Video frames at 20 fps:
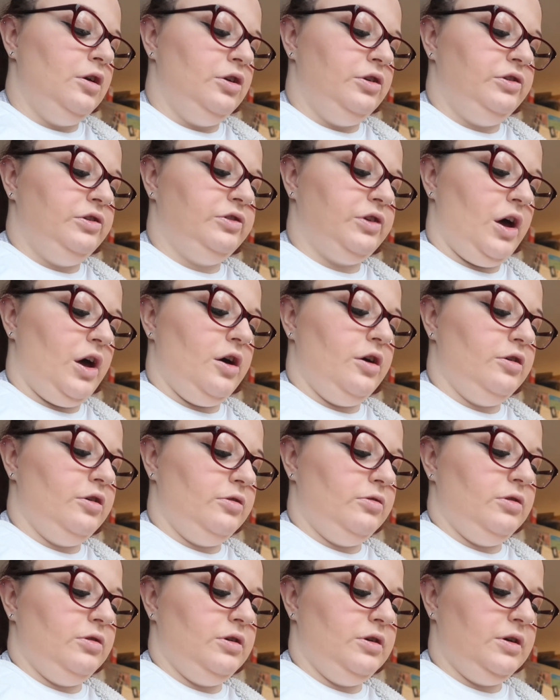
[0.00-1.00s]

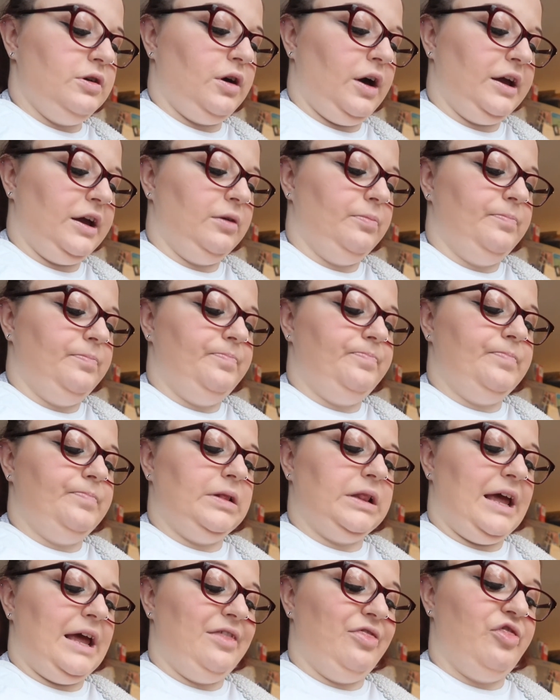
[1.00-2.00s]
So I could
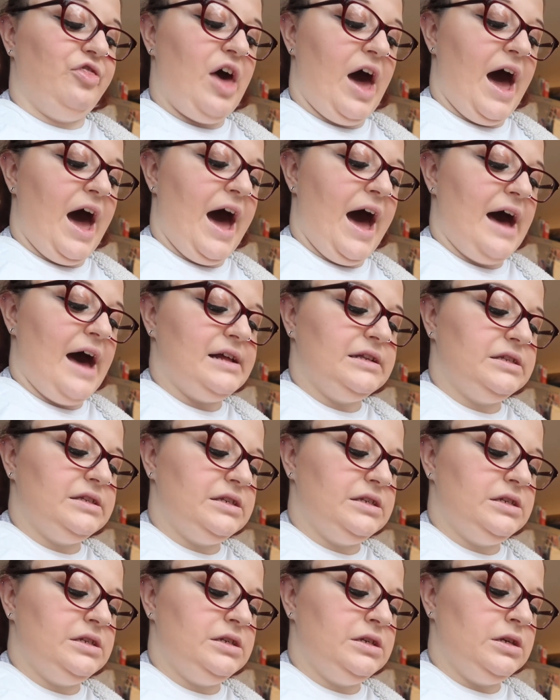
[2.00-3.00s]
play that.
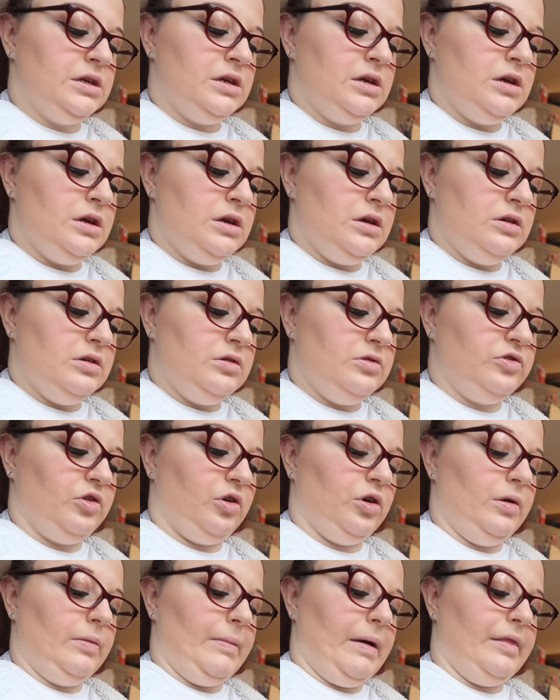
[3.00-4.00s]

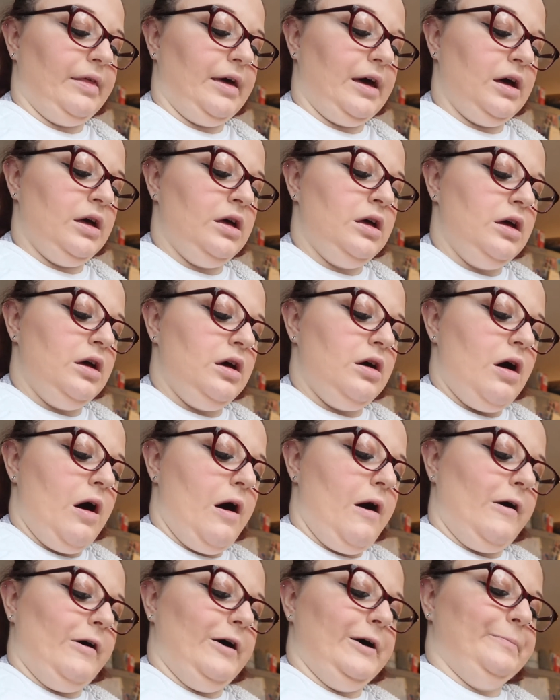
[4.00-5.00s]
Sorry about that.
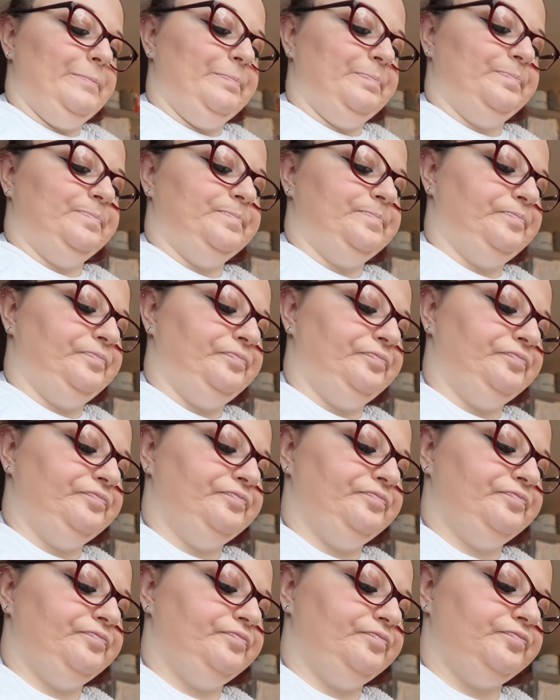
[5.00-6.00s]

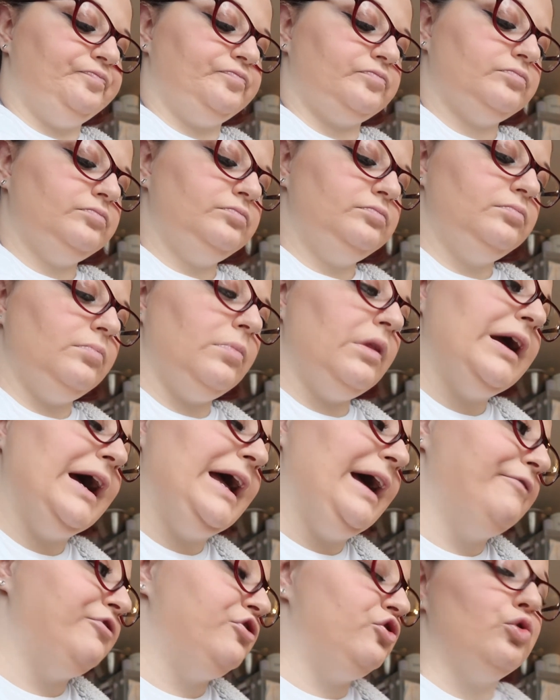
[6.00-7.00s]
I
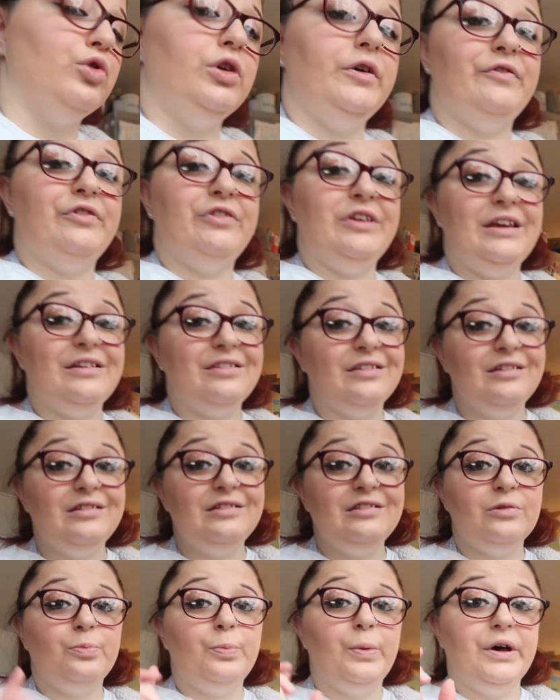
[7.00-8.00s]
have Story of
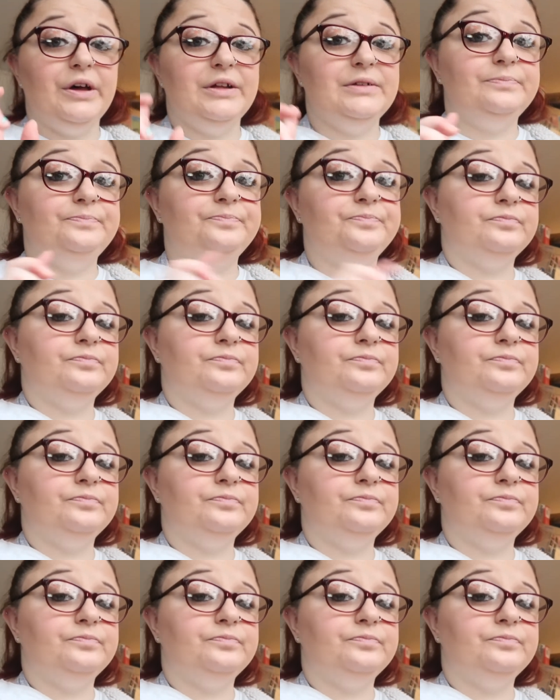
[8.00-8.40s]
Seasons, but